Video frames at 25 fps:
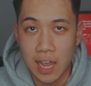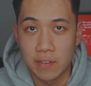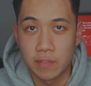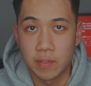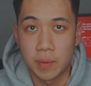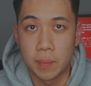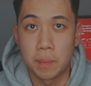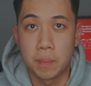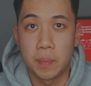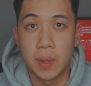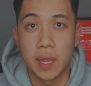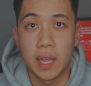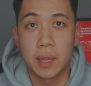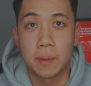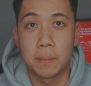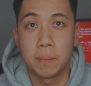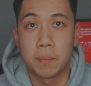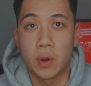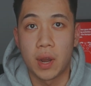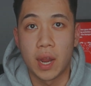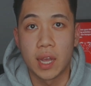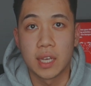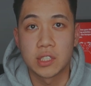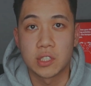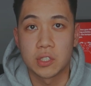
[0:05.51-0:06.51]
have a
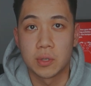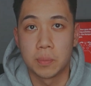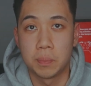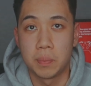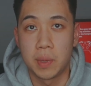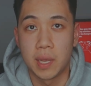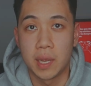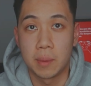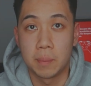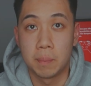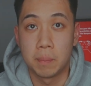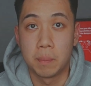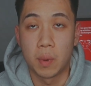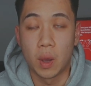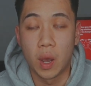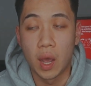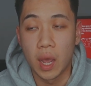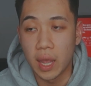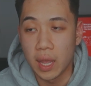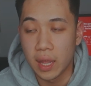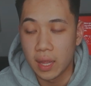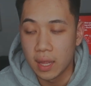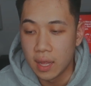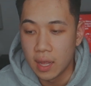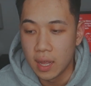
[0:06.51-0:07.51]
big breast or big
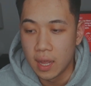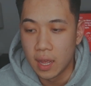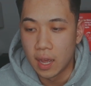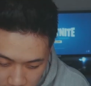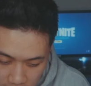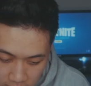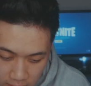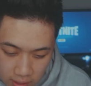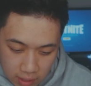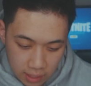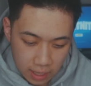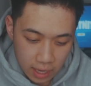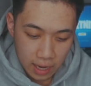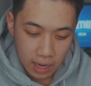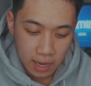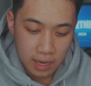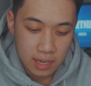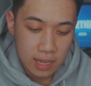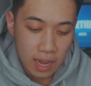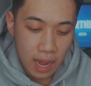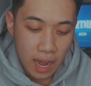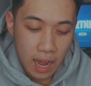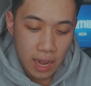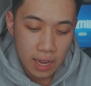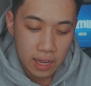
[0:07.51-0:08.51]
butt? Can
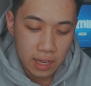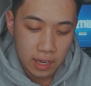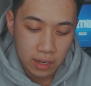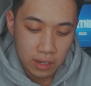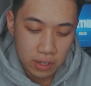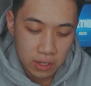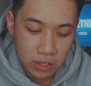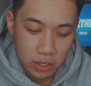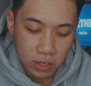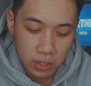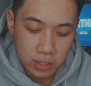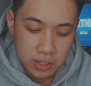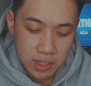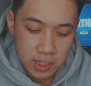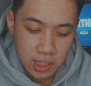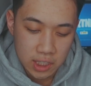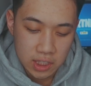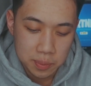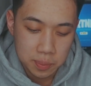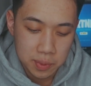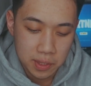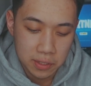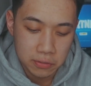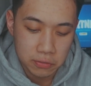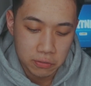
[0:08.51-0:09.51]
a guy and girl
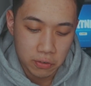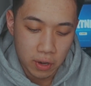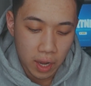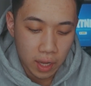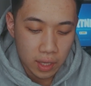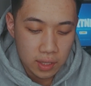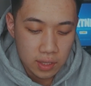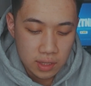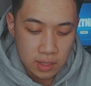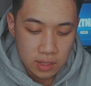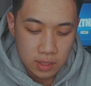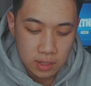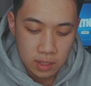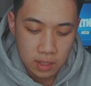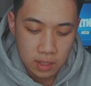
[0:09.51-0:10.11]
just be friends?